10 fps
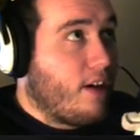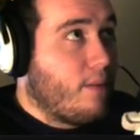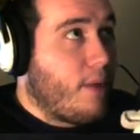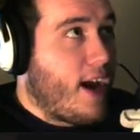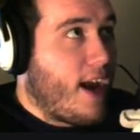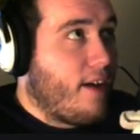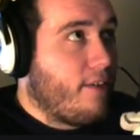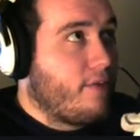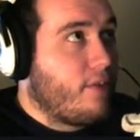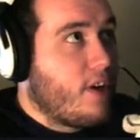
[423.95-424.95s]
I
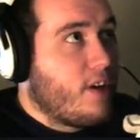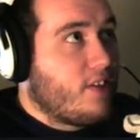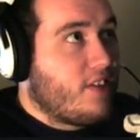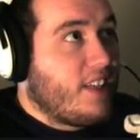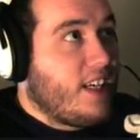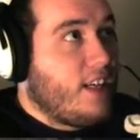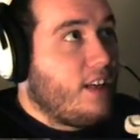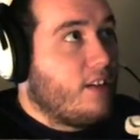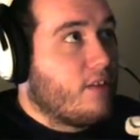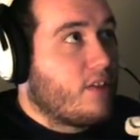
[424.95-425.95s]
have
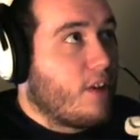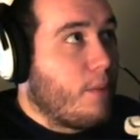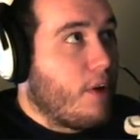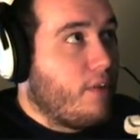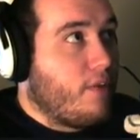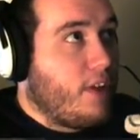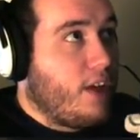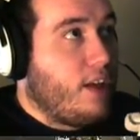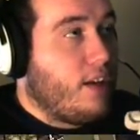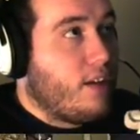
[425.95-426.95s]
seen some of
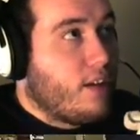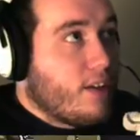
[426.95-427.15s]
the